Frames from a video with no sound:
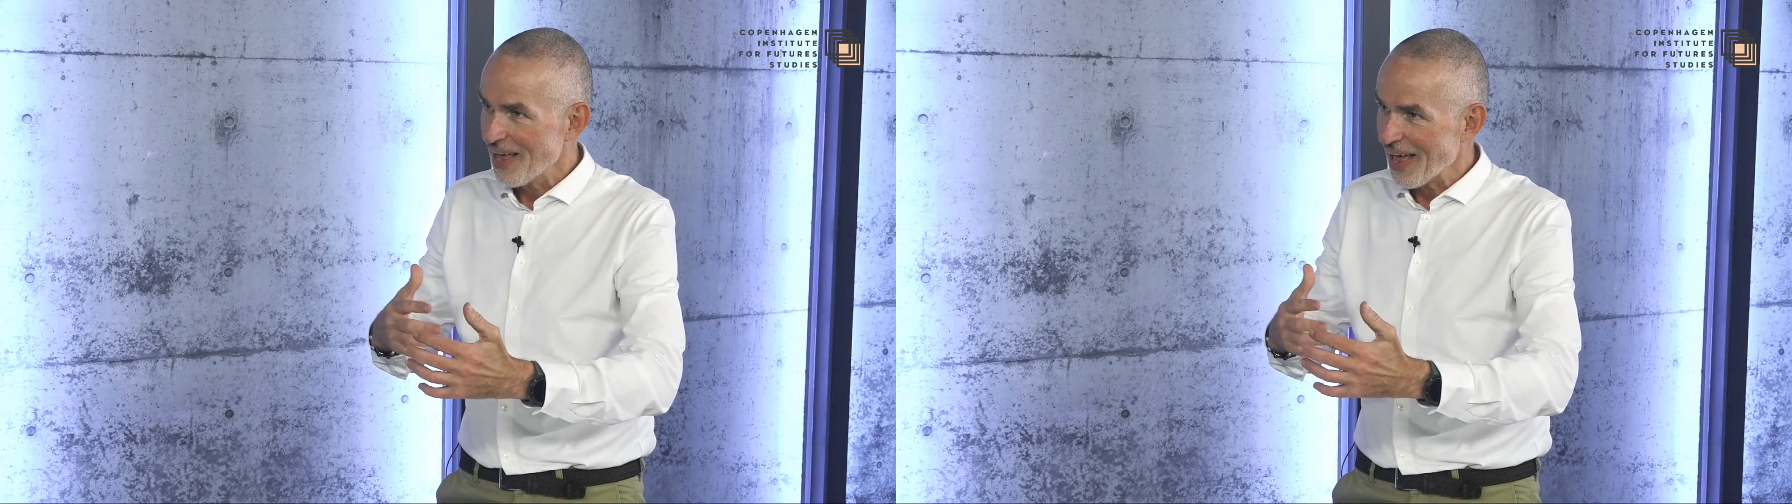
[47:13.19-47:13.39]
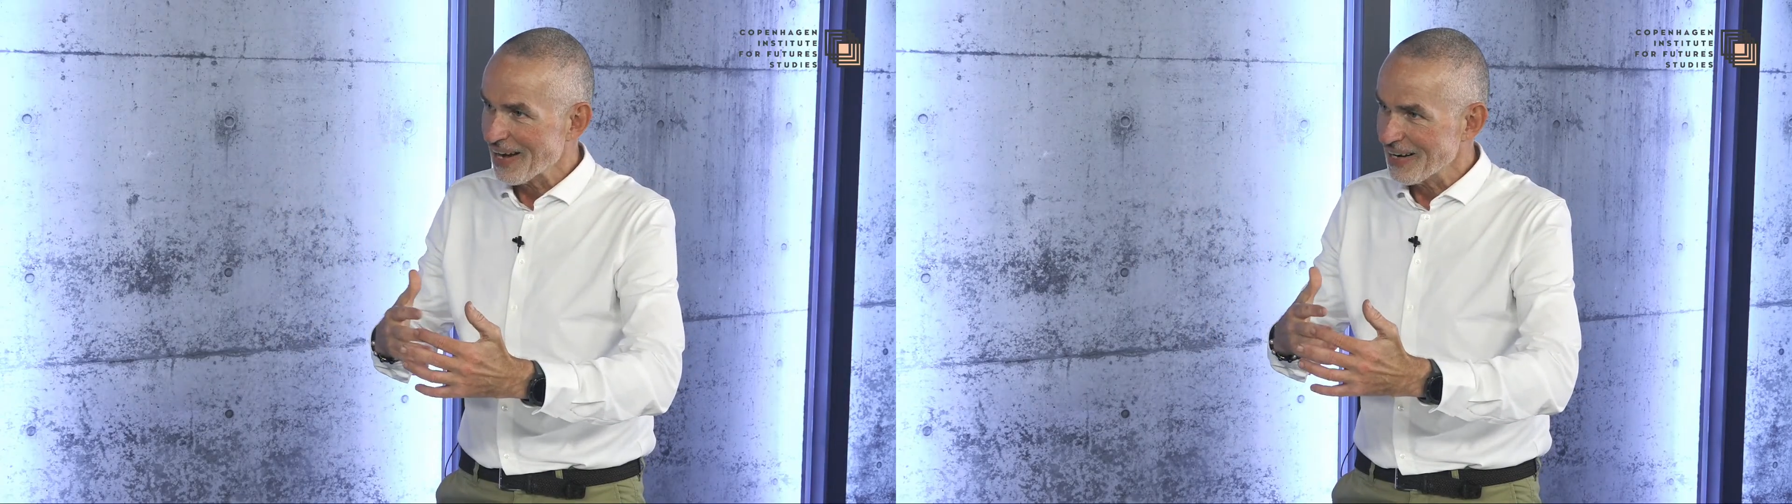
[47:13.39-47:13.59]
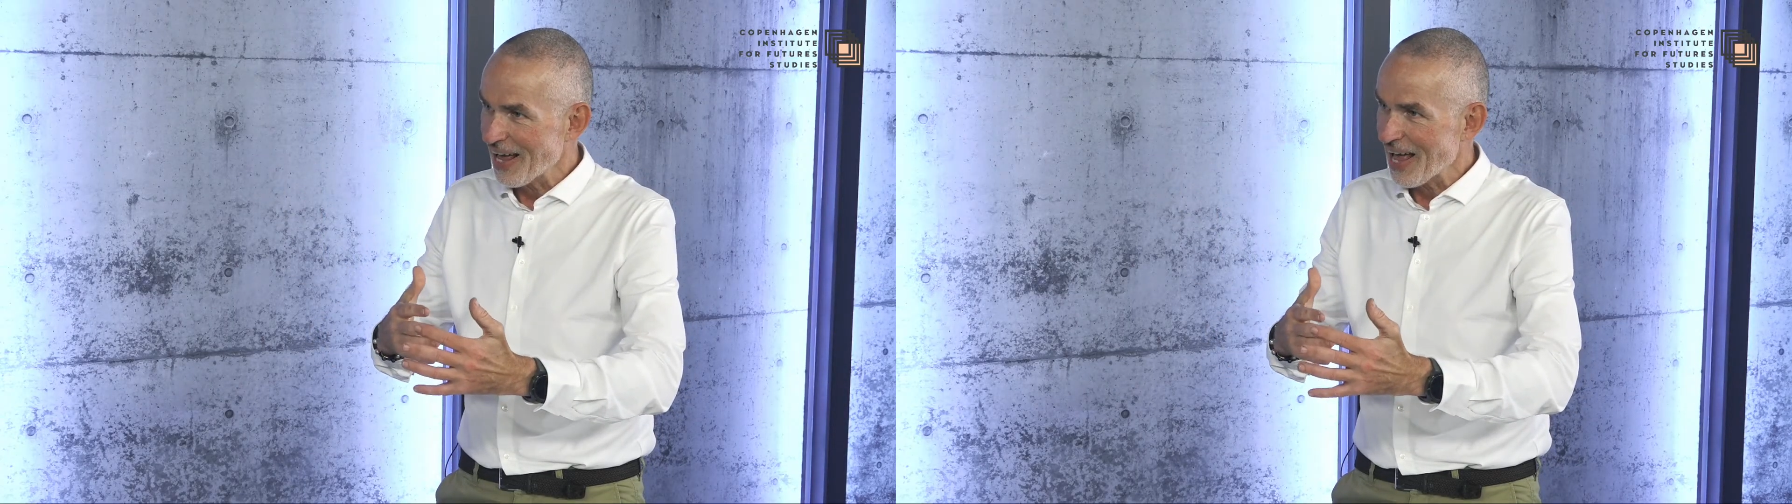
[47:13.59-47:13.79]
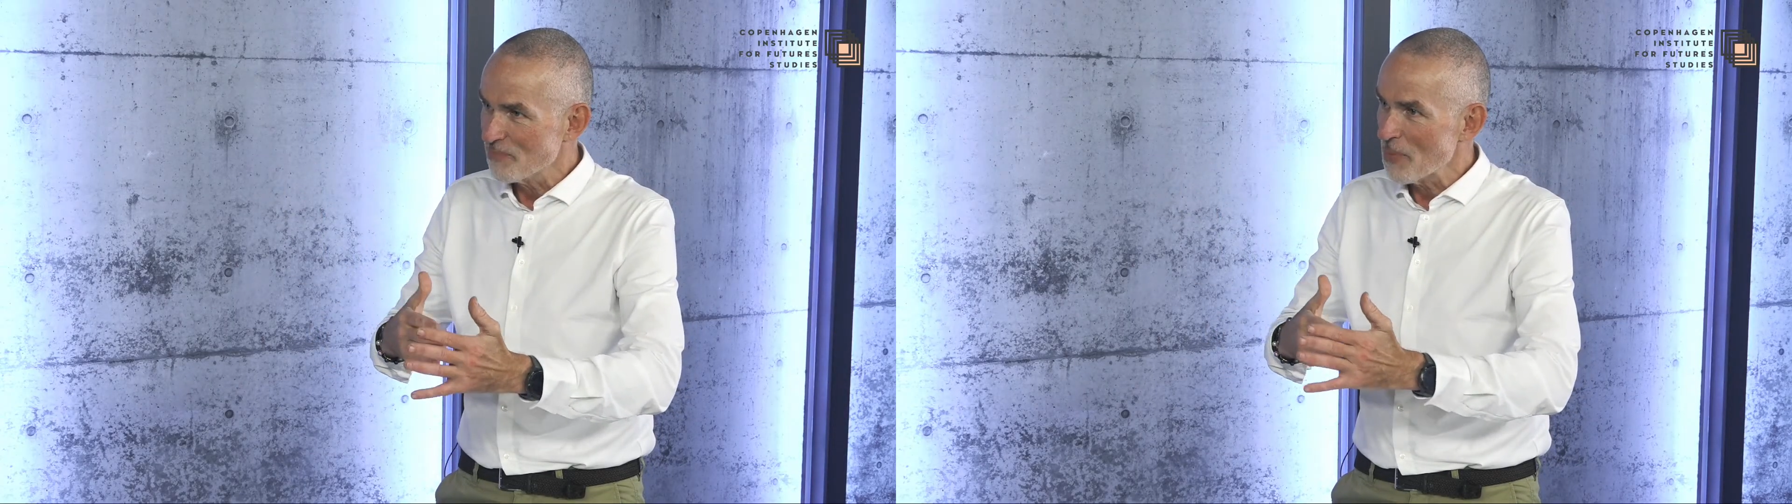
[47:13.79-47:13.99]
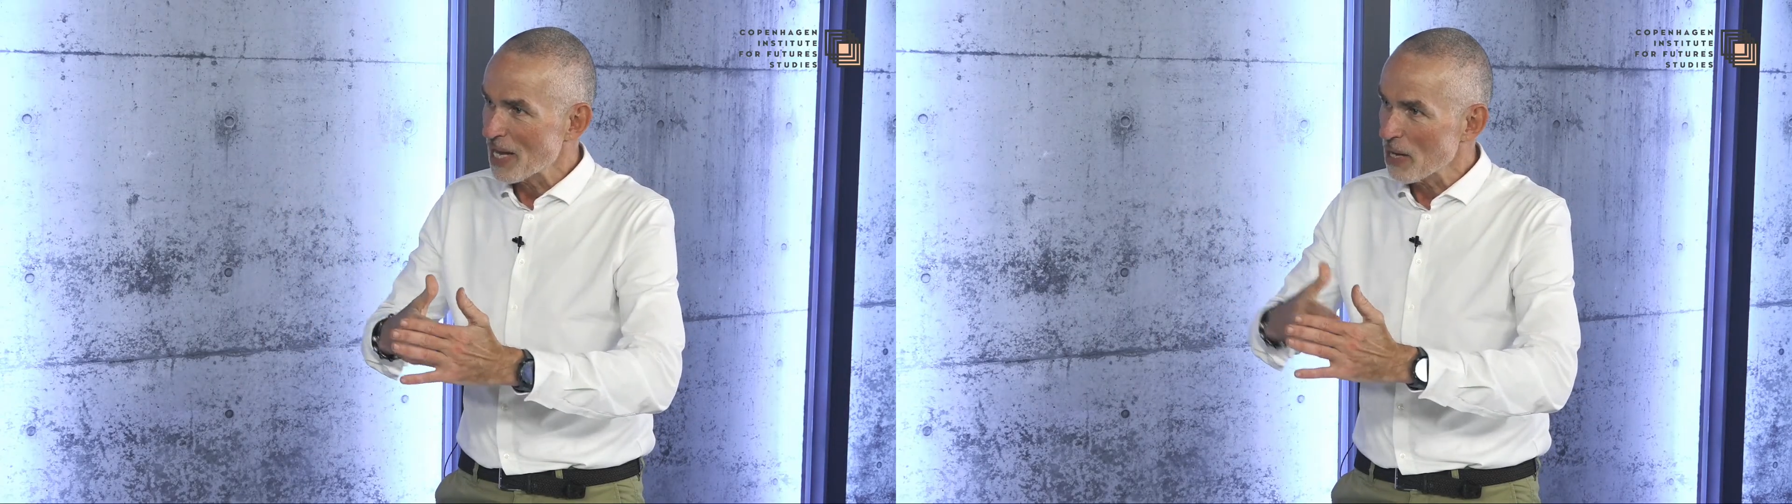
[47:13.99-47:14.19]
and
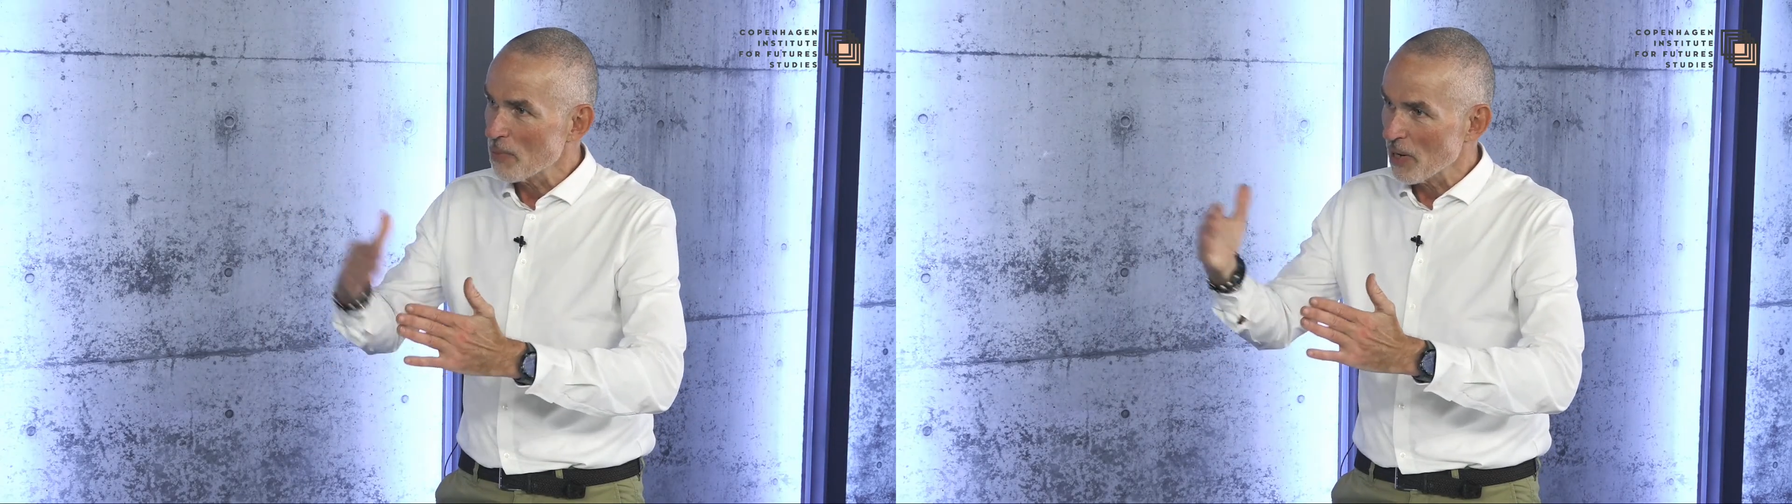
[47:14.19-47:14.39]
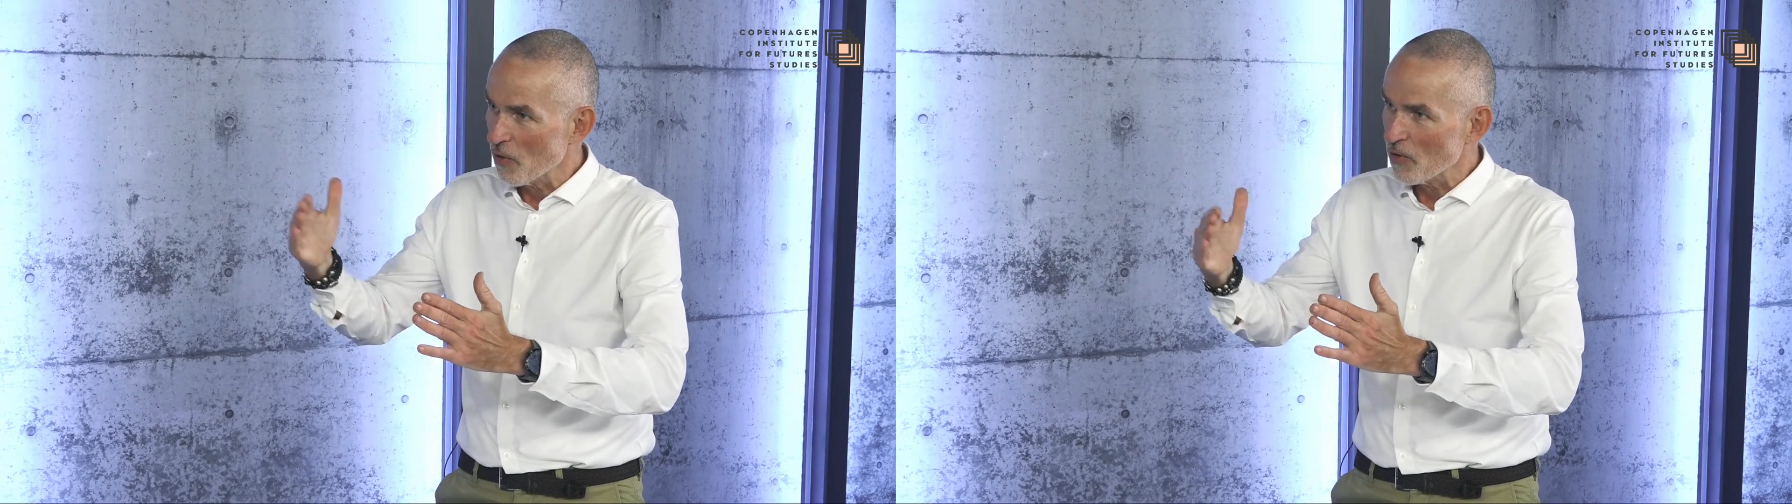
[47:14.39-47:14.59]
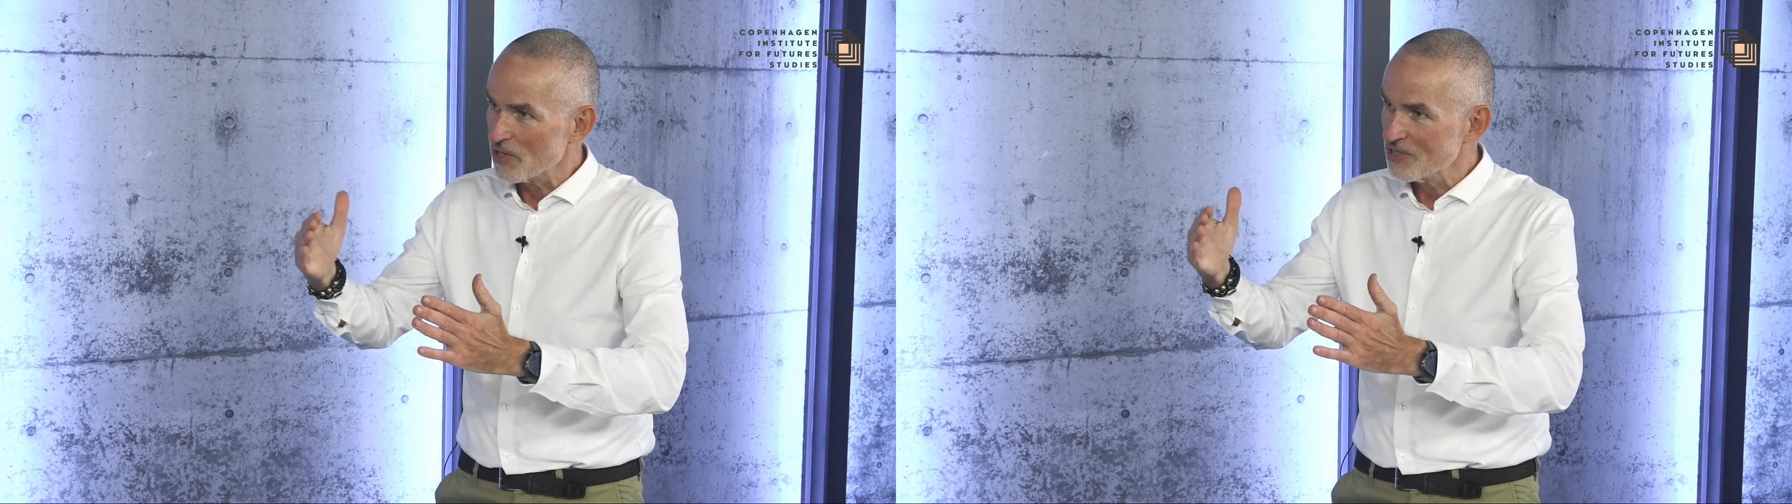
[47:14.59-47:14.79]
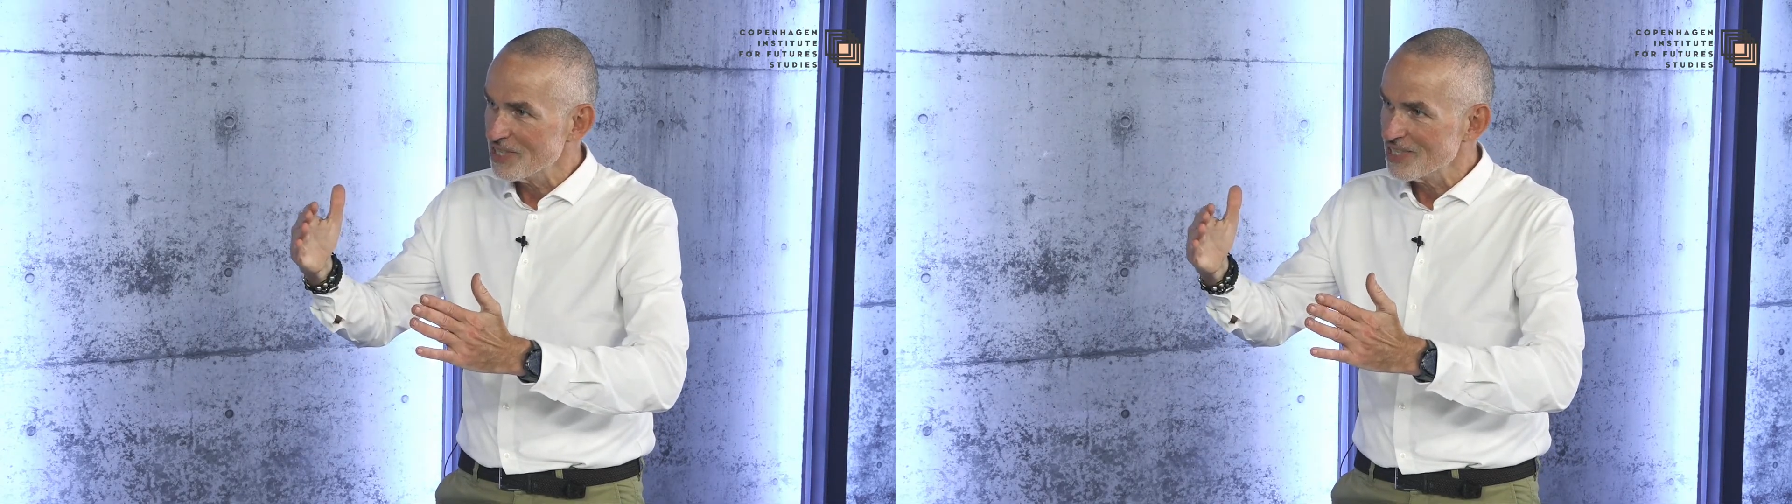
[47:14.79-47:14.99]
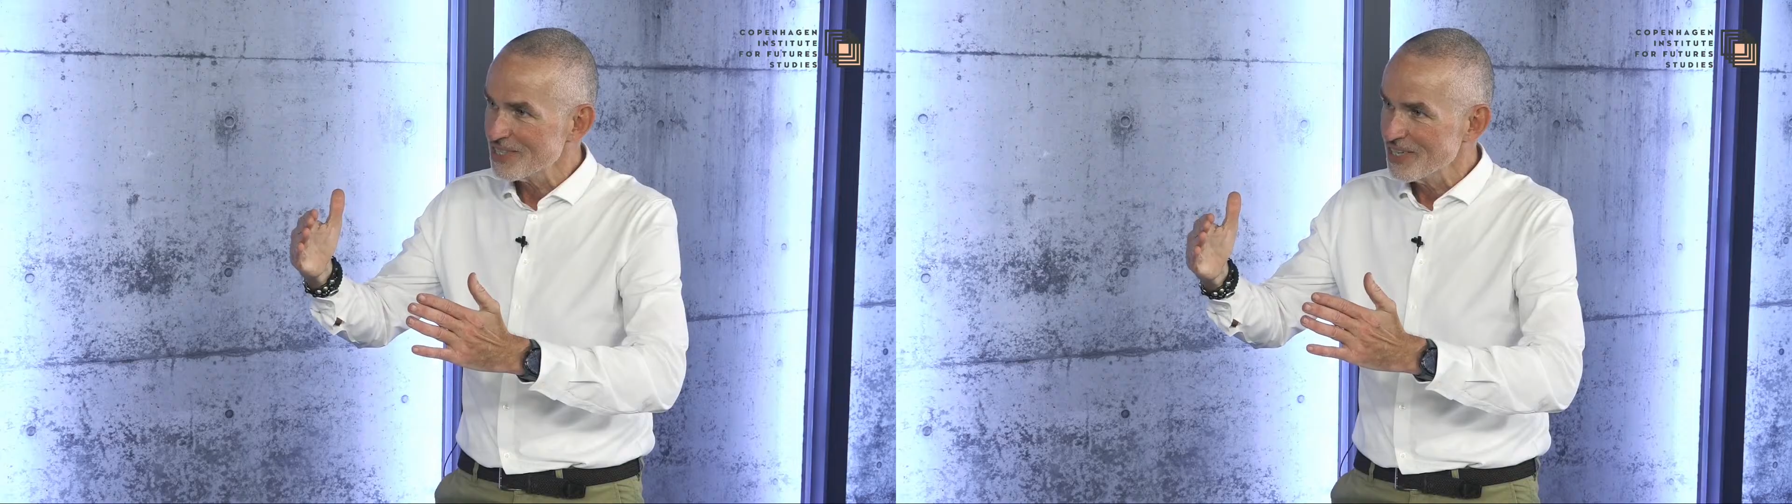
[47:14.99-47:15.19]
making priorities.